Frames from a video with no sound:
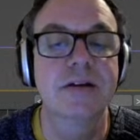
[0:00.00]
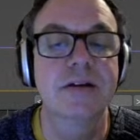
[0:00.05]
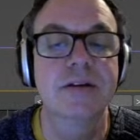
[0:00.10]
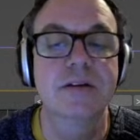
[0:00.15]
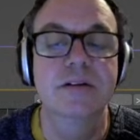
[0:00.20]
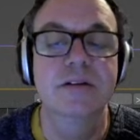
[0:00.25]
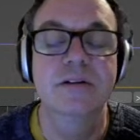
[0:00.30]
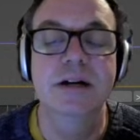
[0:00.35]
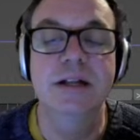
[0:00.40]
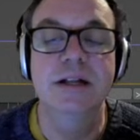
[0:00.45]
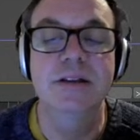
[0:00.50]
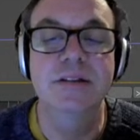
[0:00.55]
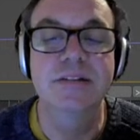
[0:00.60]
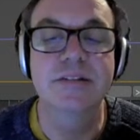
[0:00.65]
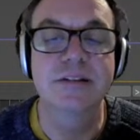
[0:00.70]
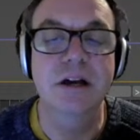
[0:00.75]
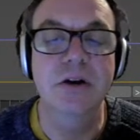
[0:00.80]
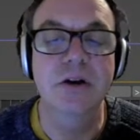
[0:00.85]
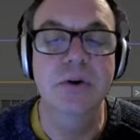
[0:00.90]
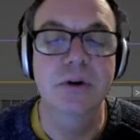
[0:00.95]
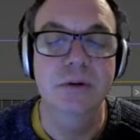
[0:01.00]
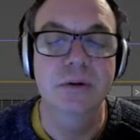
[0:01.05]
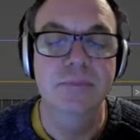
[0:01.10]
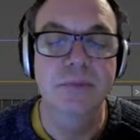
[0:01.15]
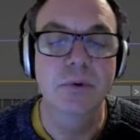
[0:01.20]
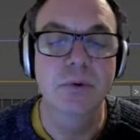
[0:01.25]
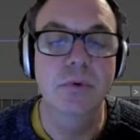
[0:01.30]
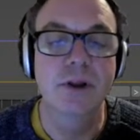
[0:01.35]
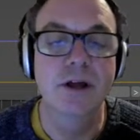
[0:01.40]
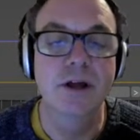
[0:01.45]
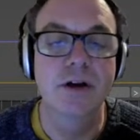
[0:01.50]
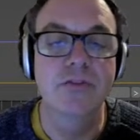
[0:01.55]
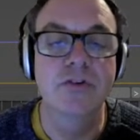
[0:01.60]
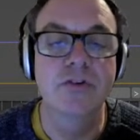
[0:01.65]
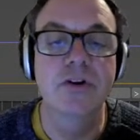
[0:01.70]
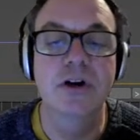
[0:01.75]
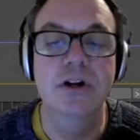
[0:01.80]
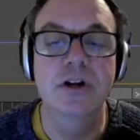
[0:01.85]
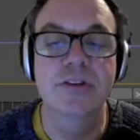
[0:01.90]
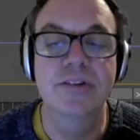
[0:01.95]
Right, and so what I've
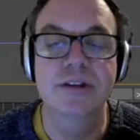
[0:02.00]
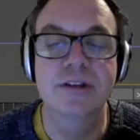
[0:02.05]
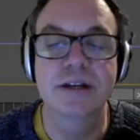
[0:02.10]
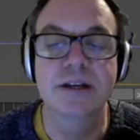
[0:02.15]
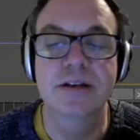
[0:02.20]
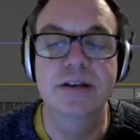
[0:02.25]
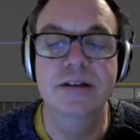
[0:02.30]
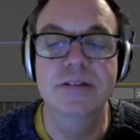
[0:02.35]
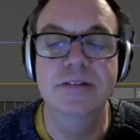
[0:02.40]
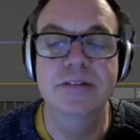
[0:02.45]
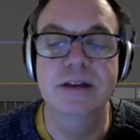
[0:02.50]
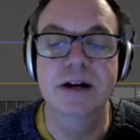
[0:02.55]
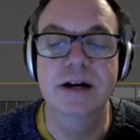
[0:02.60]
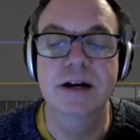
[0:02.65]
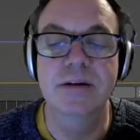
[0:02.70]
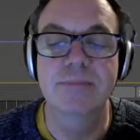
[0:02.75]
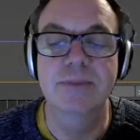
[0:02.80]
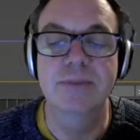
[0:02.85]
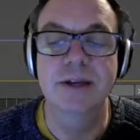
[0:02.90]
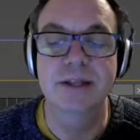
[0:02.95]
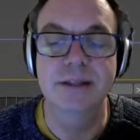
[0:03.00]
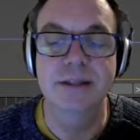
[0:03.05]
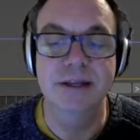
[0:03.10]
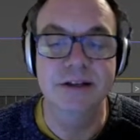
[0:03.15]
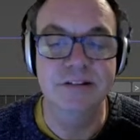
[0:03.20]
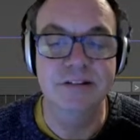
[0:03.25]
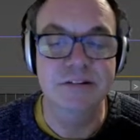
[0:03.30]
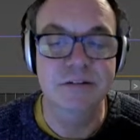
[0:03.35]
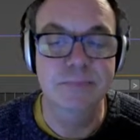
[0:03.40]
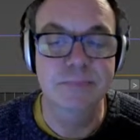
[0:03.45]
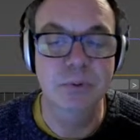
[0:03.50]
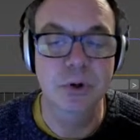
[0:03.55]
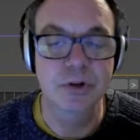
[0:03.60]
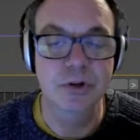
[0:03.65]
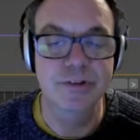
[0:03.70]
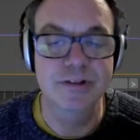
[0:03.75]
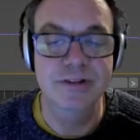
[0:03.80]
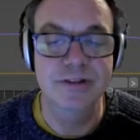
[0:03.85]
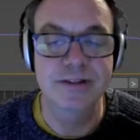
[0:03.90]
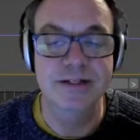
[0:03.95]
got is
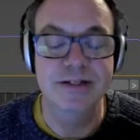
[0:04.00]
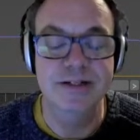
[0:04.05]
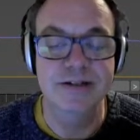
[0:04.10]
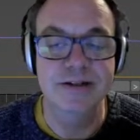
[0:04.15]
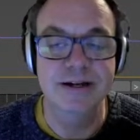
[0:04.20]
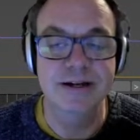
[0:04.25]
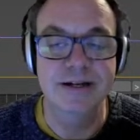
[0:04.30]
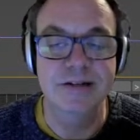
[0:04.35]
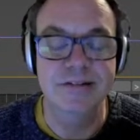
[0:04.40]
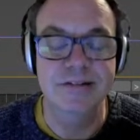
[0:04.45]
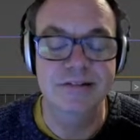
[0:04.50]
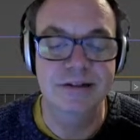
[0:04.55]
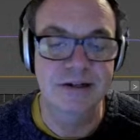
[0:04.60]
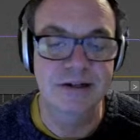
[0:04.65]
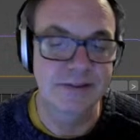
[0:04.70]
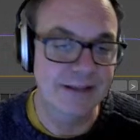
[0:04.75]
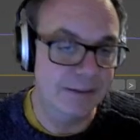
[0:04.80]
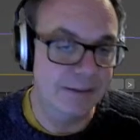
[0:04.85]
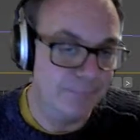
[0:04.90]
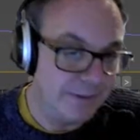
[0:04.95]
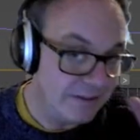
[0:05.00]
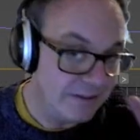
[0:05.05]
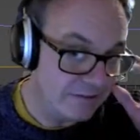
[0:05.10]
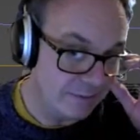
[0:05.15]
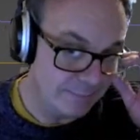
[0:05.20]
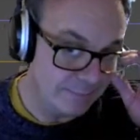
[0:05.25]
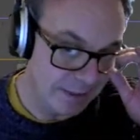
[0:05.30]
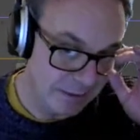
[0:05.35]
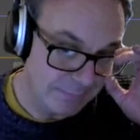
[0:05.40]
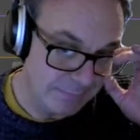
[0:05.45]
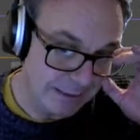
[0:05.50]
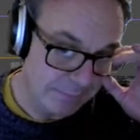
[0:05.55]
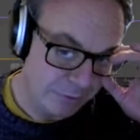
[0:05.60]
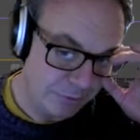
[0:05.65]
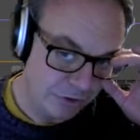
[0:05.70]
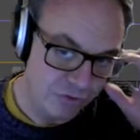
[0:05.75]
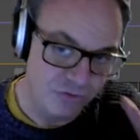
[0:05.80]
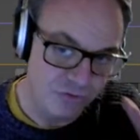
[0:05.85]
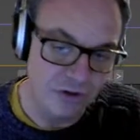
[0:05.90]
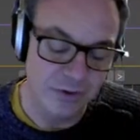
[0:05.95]
exported the index, and that means I'm going to be able to
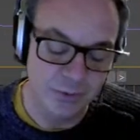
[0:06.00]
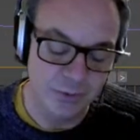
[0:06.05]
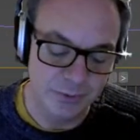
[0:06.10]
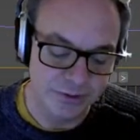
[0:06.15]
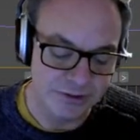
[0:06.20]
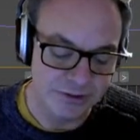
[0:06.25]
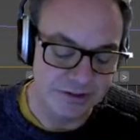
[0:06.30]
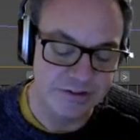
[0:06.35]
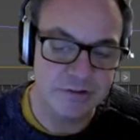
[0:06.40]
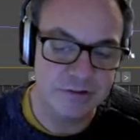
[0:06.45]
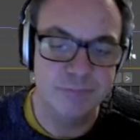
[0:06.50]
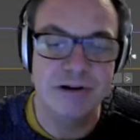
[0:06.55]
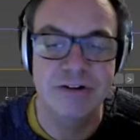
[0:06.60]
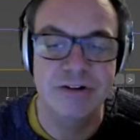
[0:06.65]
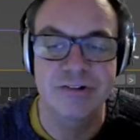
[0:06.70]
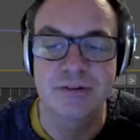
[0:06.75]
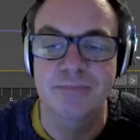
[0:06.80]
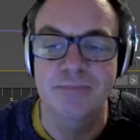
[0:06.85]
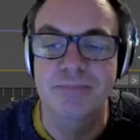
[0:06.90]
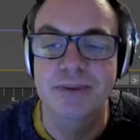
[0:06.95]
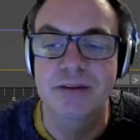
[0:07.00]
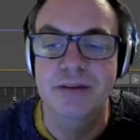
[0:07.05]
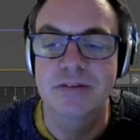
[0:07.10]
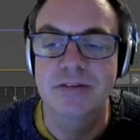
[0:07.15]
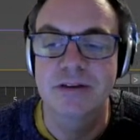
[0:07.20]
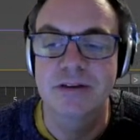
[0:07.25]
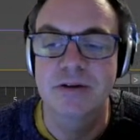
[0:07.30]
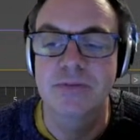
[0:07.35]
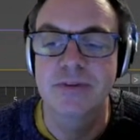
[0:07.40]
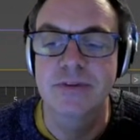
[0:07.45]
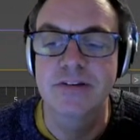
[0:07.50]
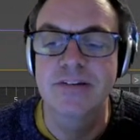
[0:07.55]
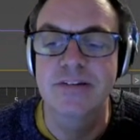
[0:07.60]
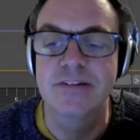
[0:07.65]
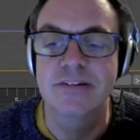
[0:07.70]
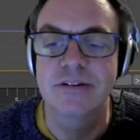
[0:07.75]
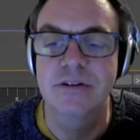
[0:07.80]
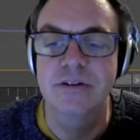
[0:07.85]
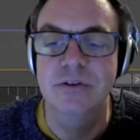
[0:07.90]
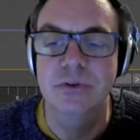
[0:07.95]
control it with an expression. So this
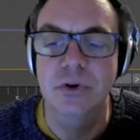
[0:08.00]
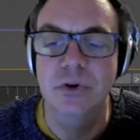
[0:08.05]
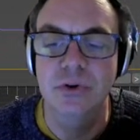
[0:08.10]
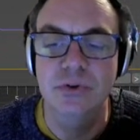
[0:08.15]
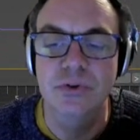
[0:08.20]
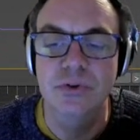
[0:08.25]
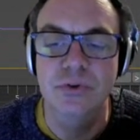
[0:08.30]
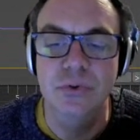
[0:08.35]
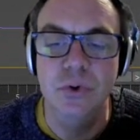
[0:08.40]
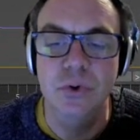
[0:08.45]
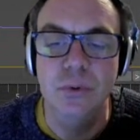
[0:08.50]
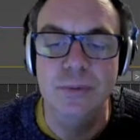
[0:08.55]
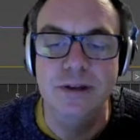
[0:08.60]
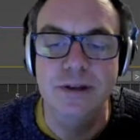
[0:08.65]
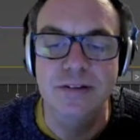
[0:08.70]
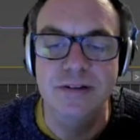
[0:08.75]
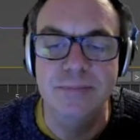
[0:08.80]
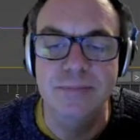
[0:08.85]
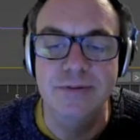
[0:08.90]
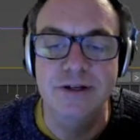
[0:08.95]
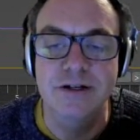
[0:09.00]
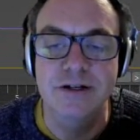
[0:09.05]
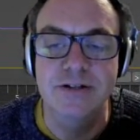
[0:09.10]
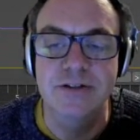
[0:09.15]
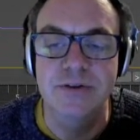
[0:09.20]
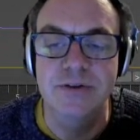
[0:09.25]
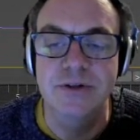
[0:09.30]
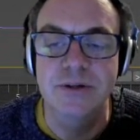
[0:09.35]
isn't not normally something I do in a